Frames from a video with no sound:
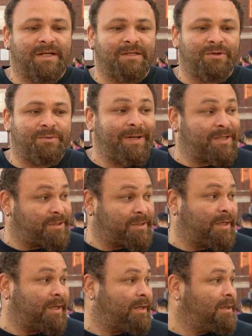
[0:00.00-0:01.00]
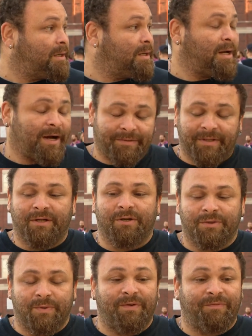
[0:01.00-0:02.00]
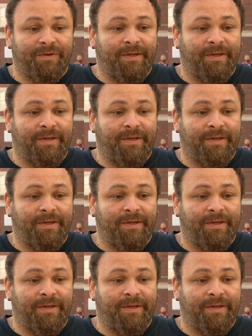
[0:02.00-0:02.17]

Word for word: day of school and make sure that everything goes well for